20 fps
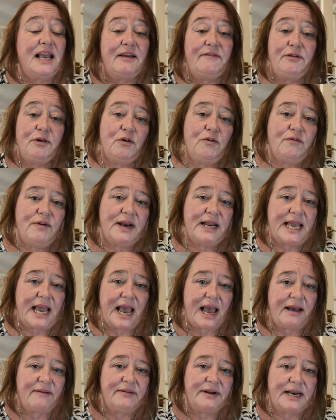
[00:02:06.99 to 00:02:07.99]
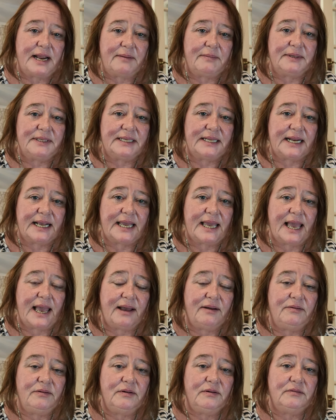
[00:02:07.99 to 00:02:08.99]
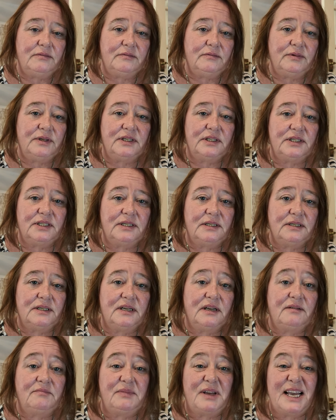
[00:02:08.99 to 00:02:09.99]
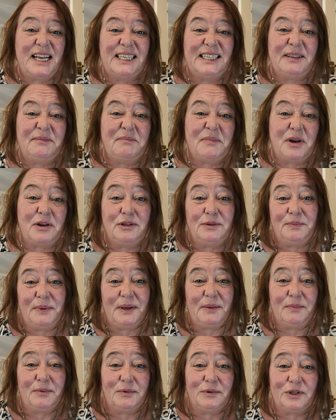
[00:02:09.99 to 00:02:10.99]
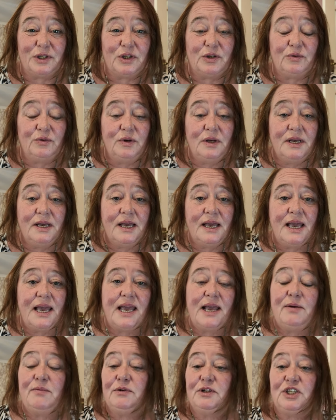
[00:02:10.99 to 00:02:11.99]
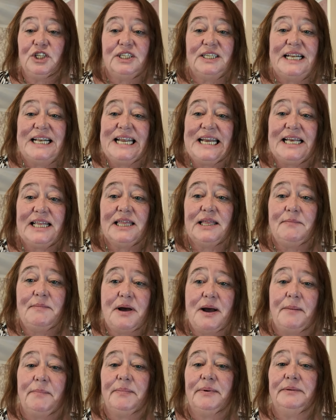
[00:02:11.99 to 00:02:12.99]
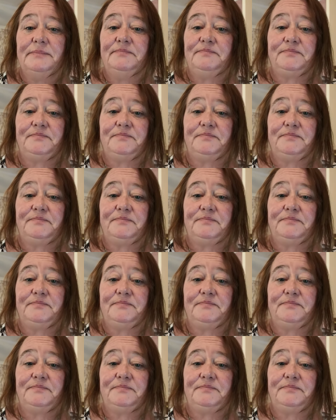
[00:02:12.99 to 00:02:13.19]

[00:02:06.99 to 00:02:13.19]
If you already have an Amazon account, which I'm guessing most people do, it will just link them up.